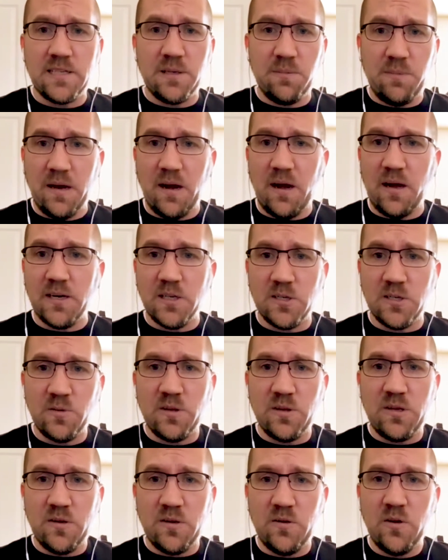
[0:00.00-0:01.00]
To be honest
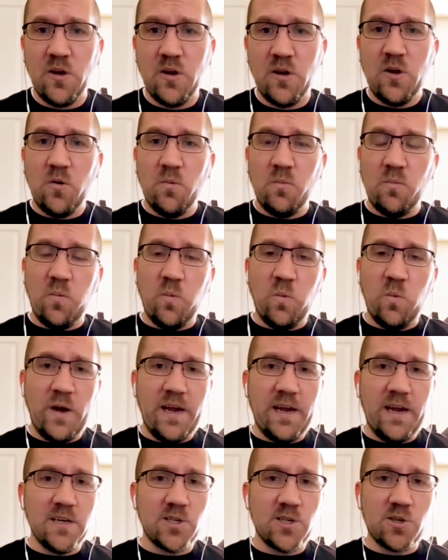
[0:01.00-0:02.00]
with you,
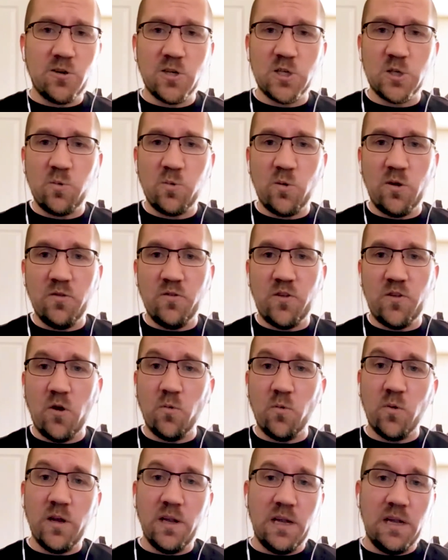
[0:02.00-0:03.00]
we in church world
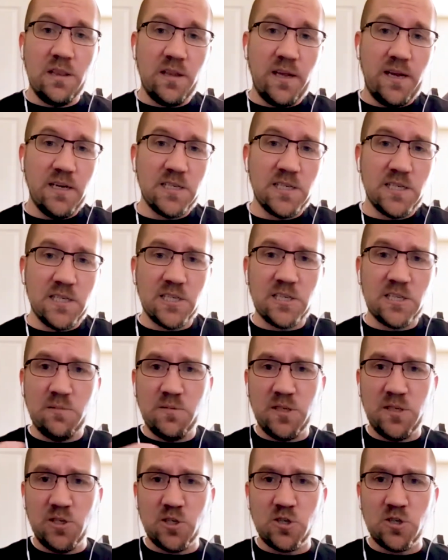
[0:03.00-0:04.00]
don't really think
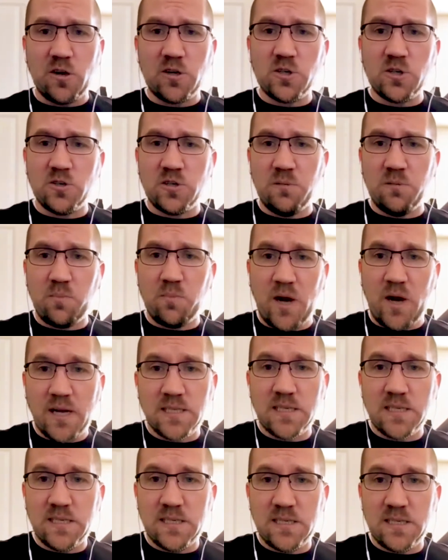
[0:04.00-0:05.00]
systems and structures and
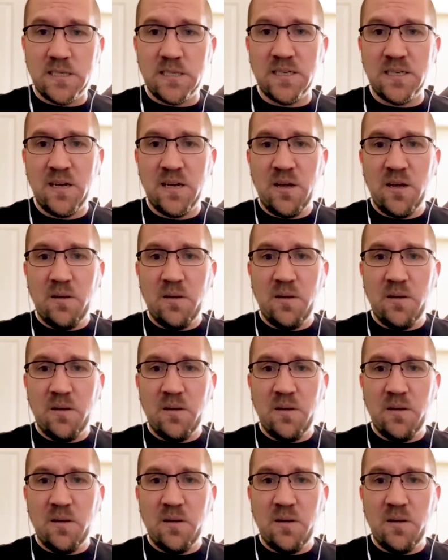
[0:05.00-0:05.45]
processes,